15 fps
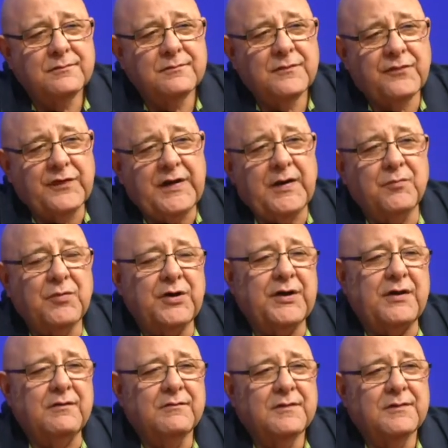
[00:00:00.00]
for that money.
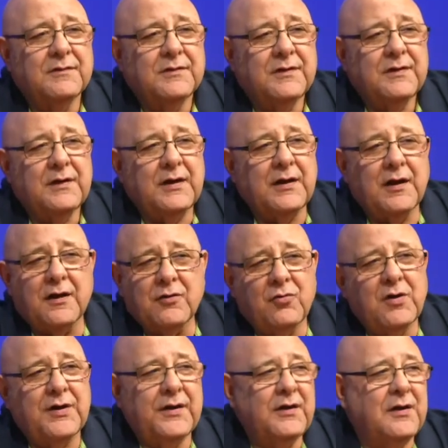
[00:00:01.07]
And I don't
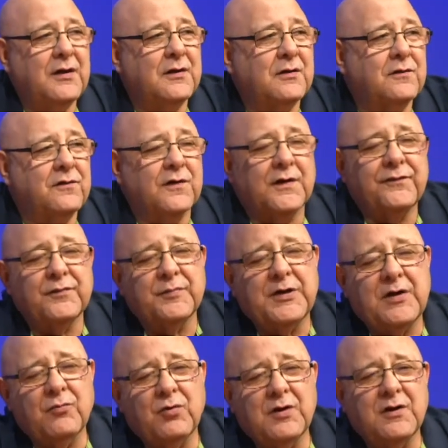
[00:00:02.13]
want to hear the stuff
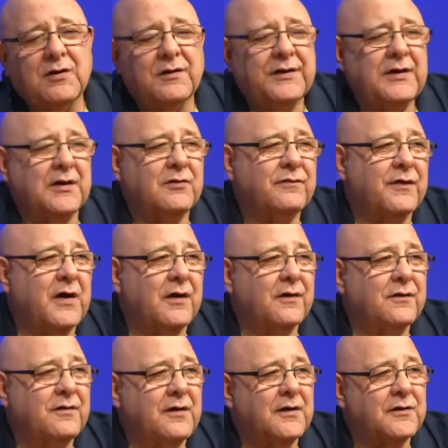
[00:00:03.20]
about, well, he can
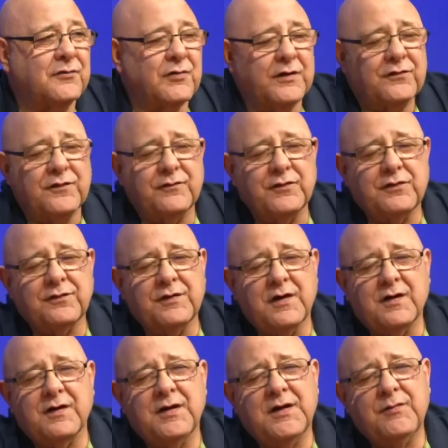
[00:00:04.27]
volunteer the rest of his
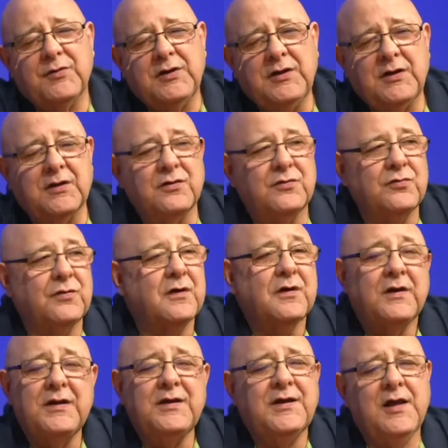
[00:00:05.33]
time and he can do,
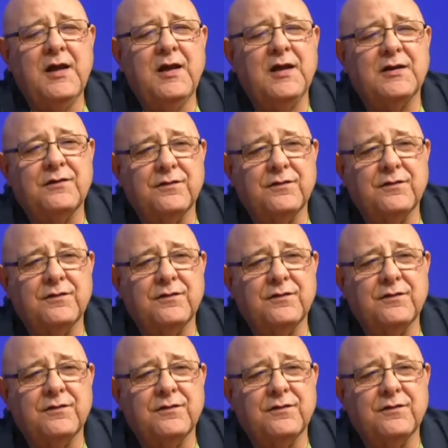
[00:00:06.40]
he can't.